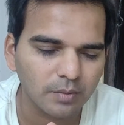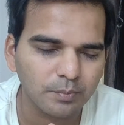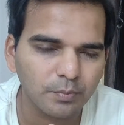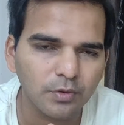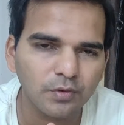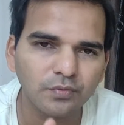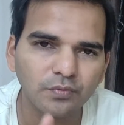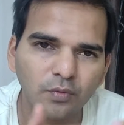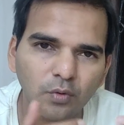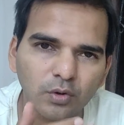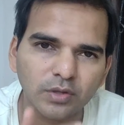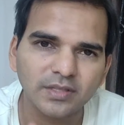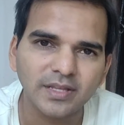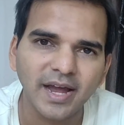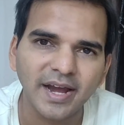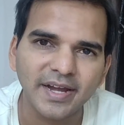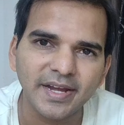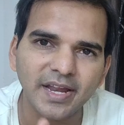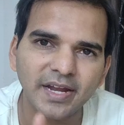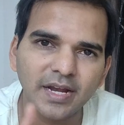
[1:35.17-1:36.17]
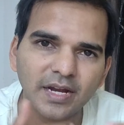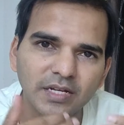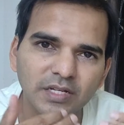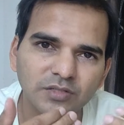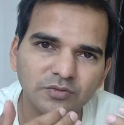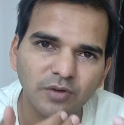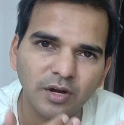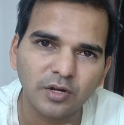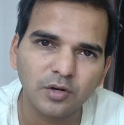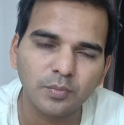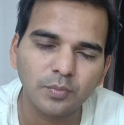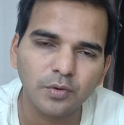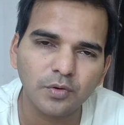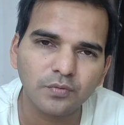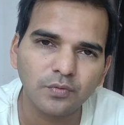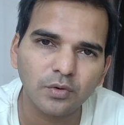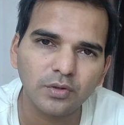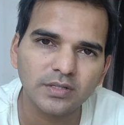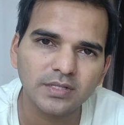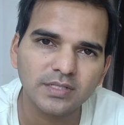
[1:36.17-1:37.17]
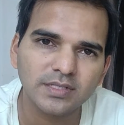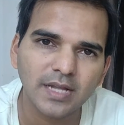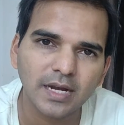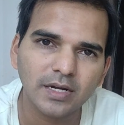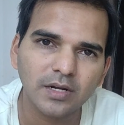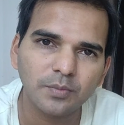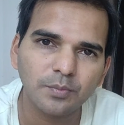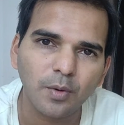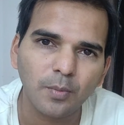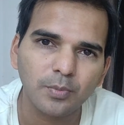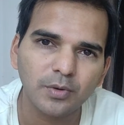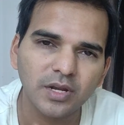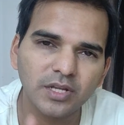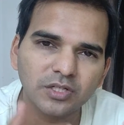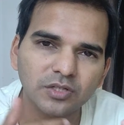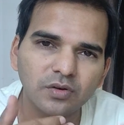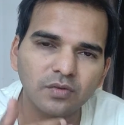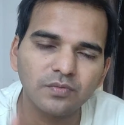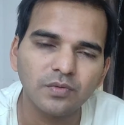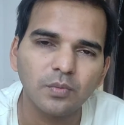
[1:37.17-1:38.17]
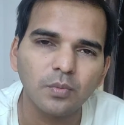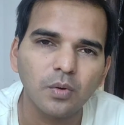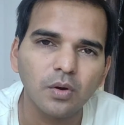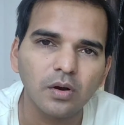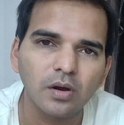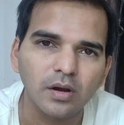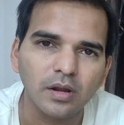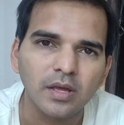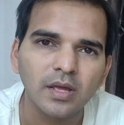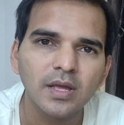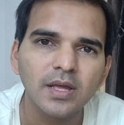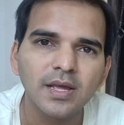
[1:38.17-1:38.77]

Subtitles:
put forth, the idea that he's trying to put forth is that the population of the world